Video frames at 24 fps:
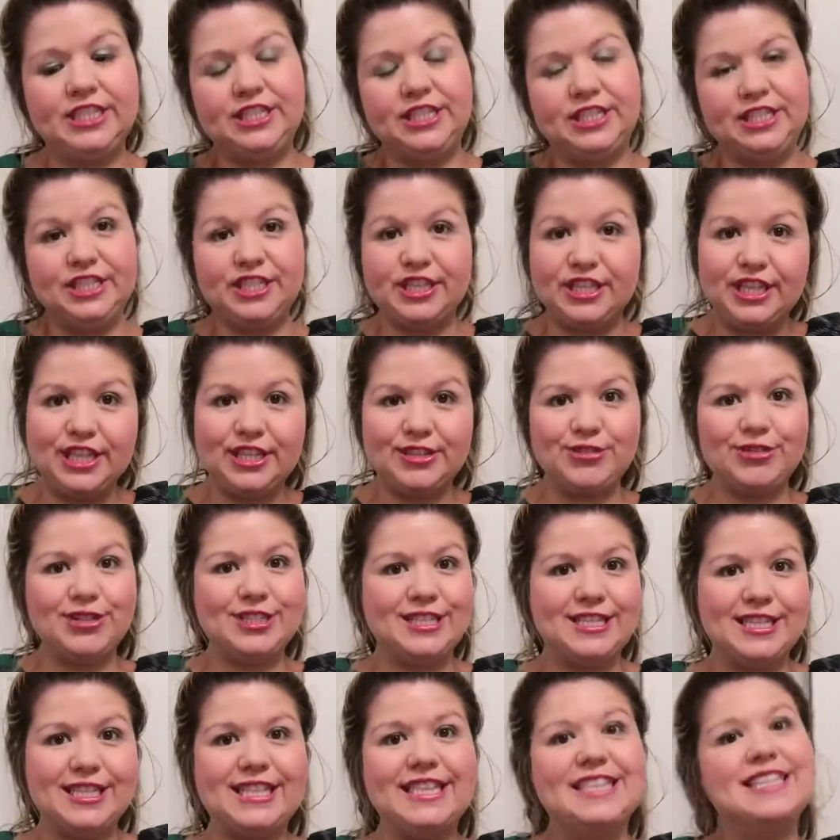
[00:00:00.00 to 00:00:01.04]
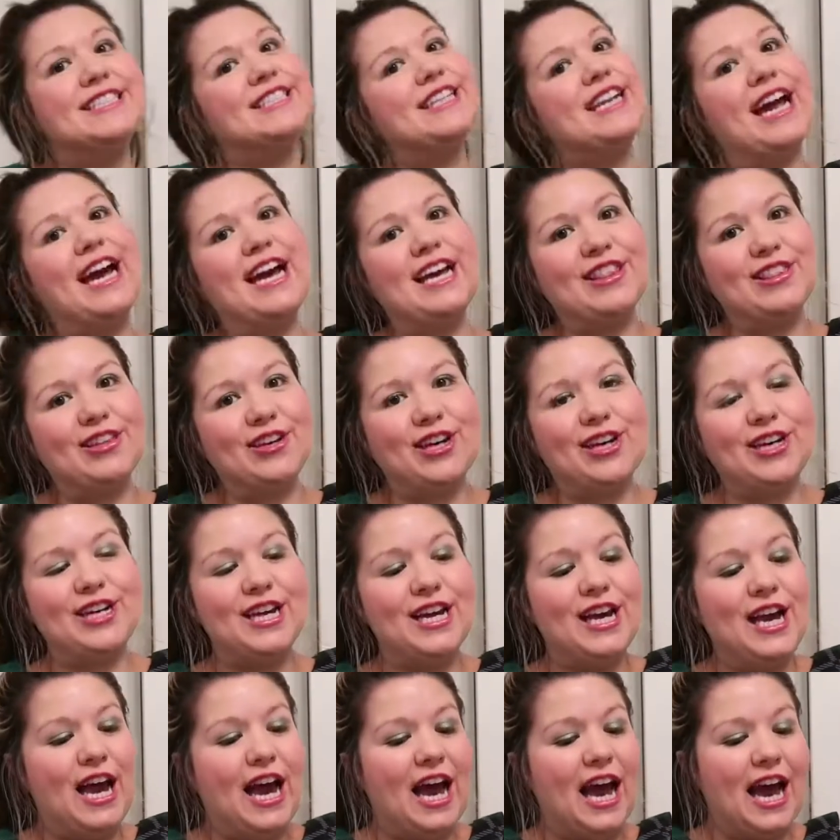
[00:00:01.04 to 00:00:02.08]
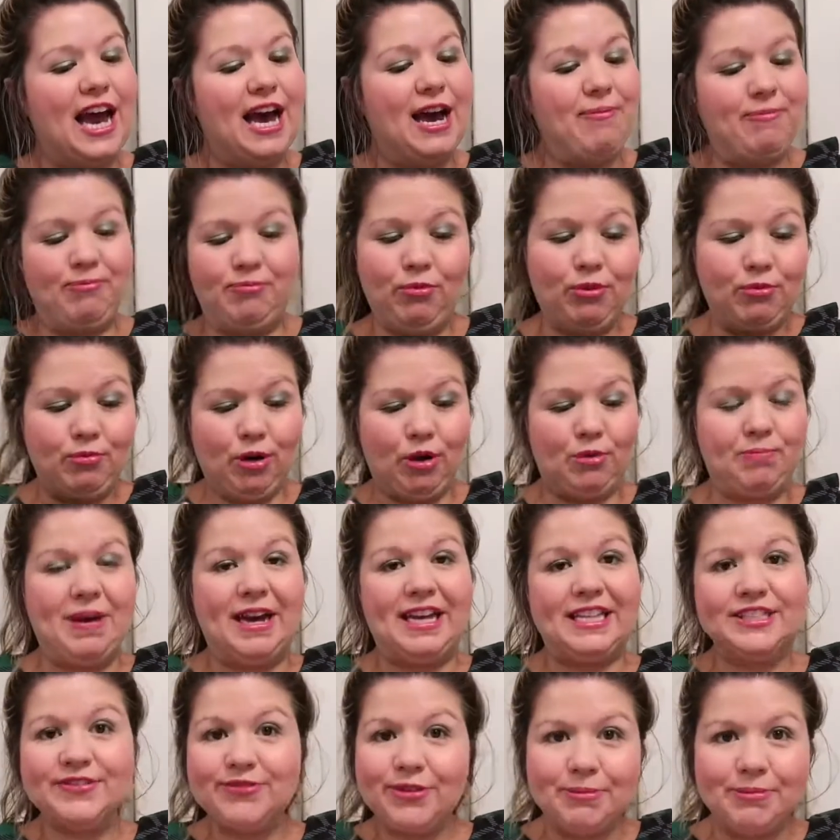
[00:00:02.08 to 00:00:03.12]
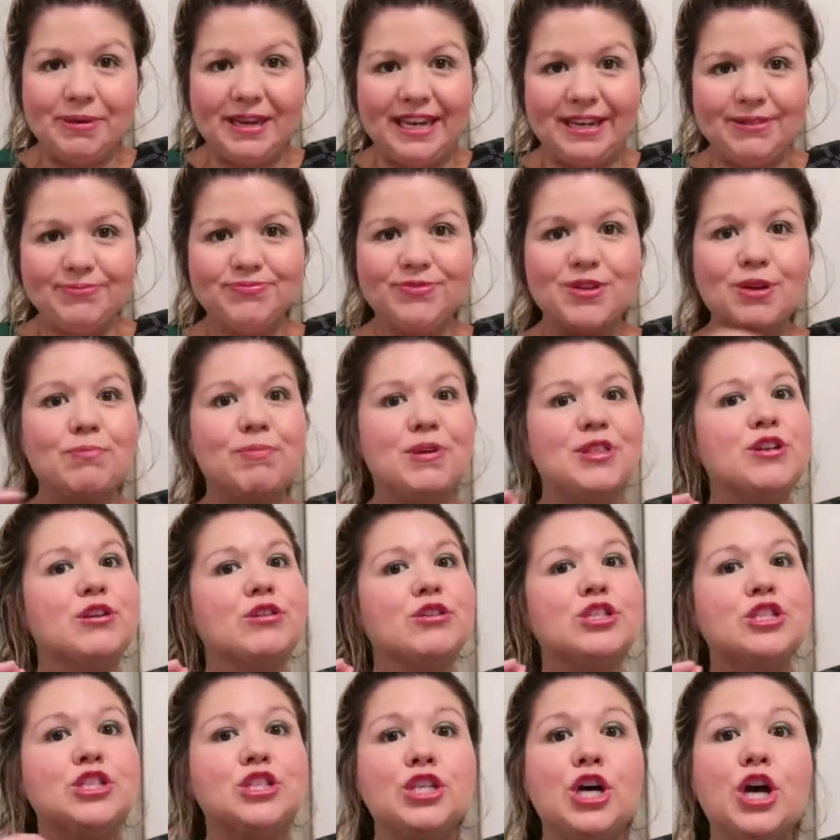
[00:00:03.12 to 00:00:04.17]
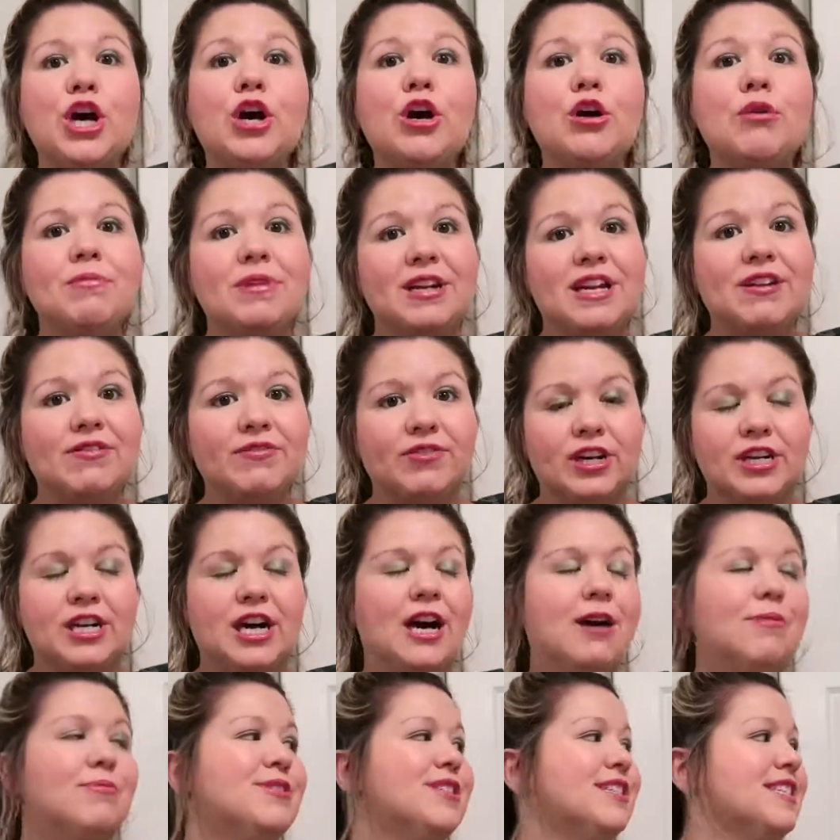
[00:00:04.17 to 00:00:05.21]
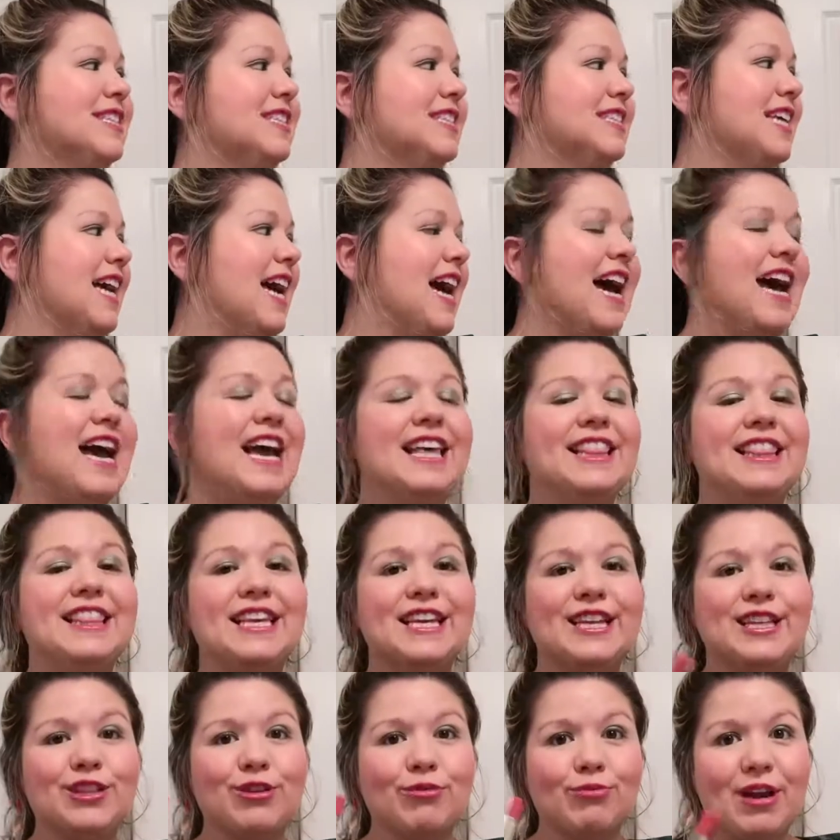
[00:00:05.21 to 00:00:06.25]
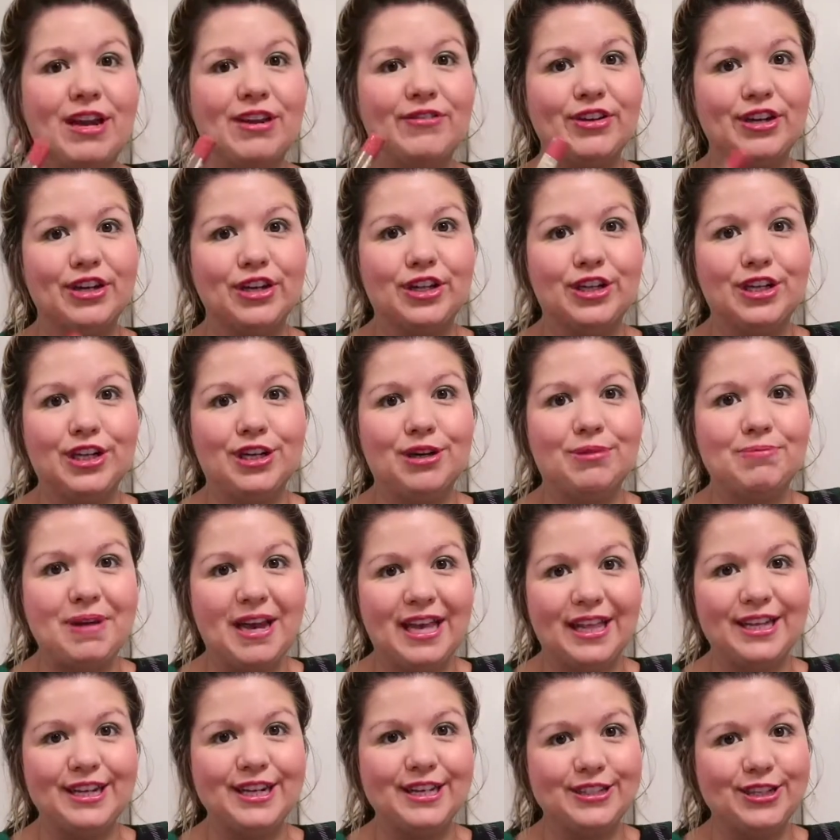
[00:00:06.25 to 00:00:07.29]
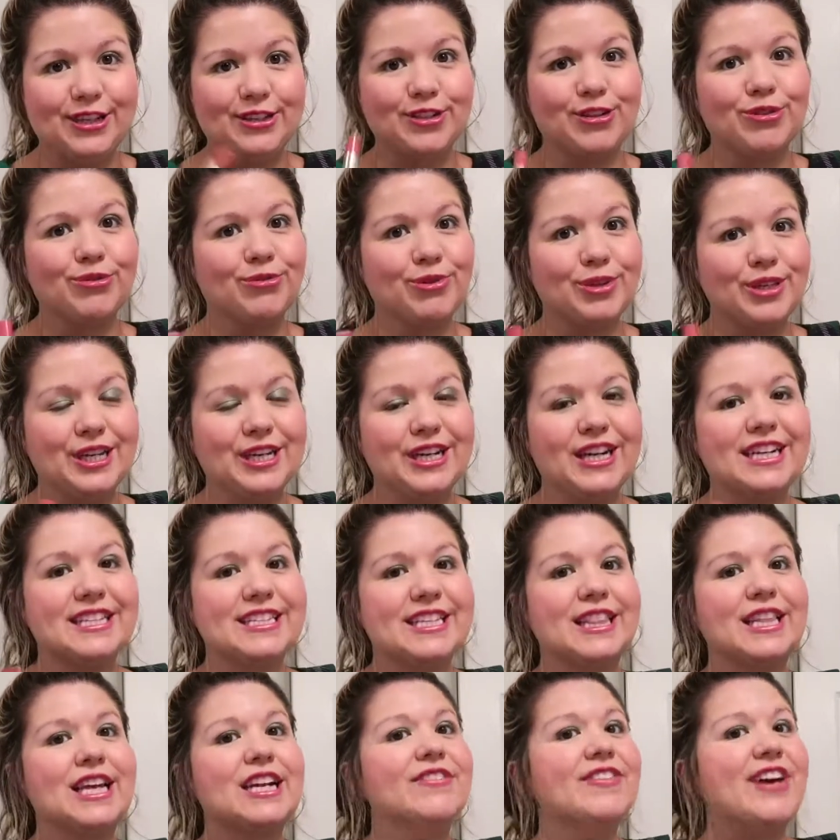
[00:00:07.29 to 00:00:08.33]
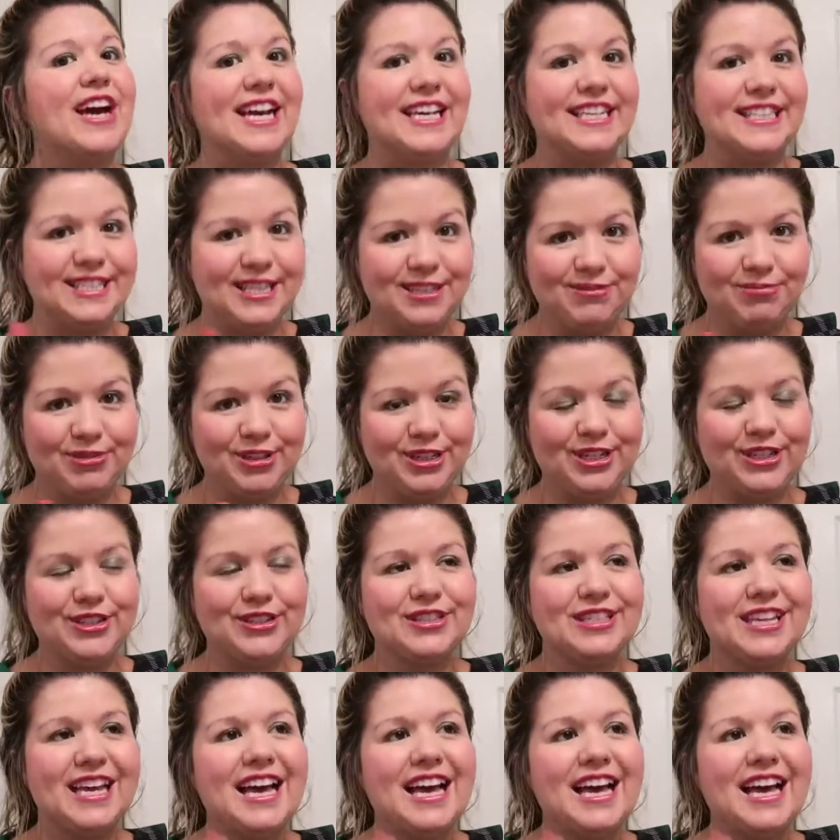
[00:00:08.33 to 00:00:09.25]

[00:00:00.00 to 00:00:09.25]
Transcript: These are just the things that I thought would work best for me, but there's so many fun options. I think the Ravenclaw palette is also really good. It's a lot of icy blues.